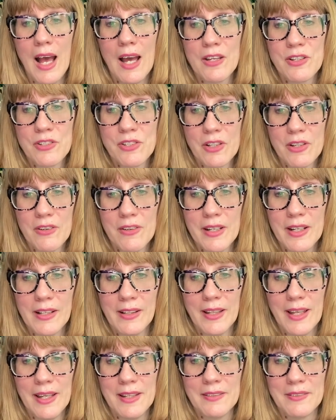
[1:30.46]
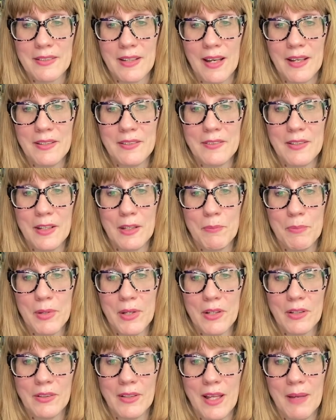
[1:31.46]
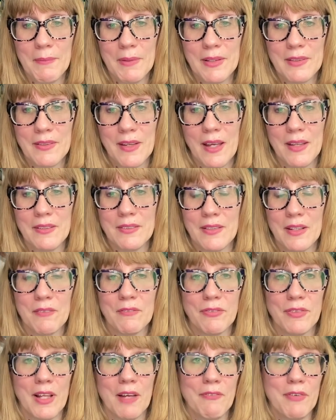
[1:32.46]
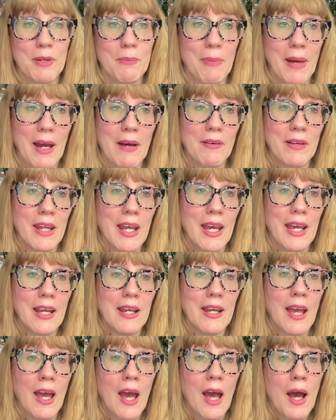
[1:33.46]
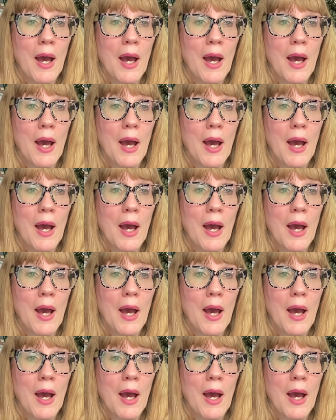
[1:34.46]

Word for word: Sugary glazed icing, pure lemon zest, and fluffy pound cake.